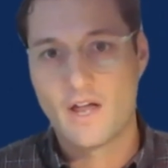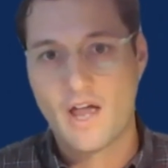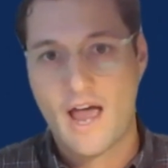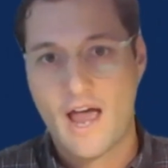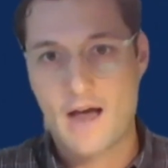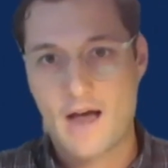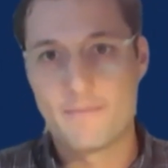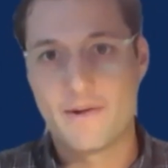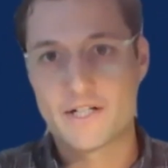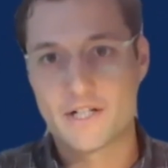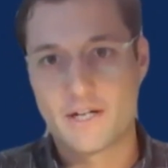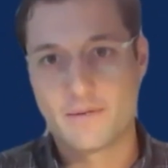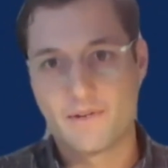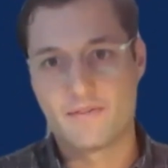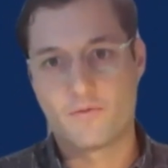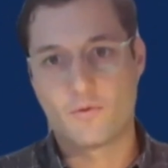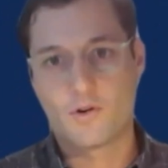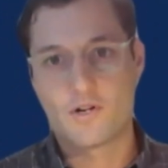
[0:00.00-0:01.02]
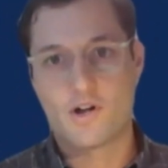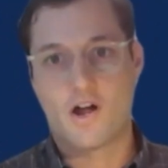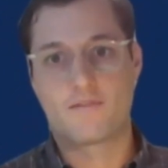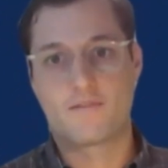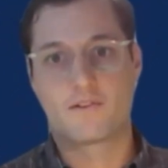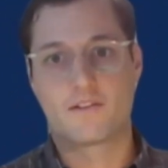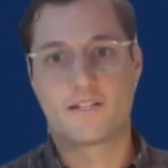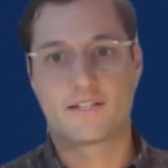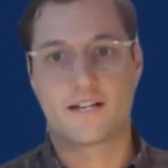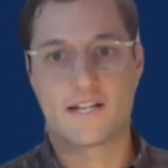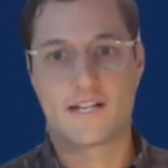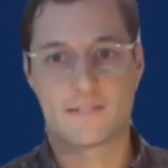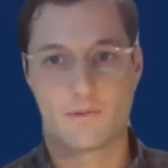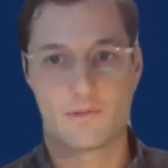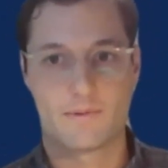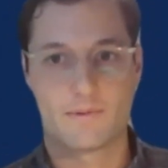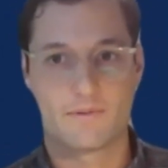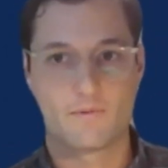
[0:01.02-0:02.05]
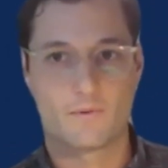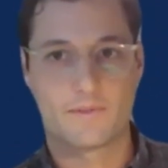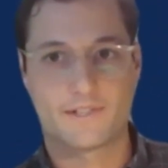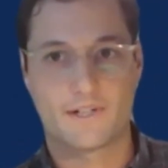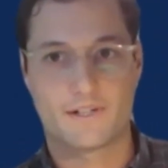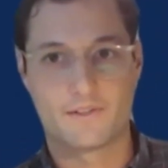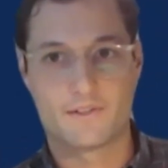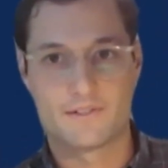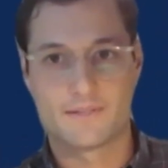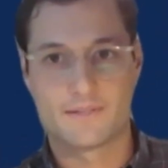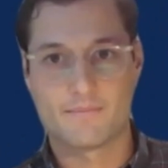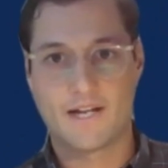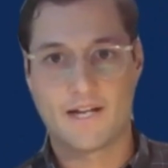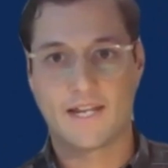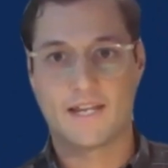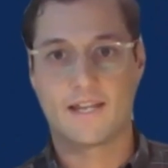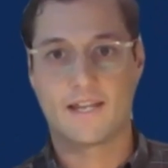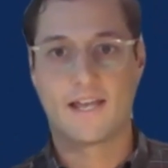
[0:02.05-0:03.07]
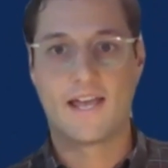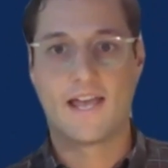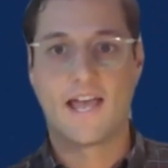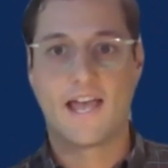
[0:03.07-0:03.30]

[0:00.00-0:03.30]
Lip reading: how much can we afford to offer these customers before we start losing money?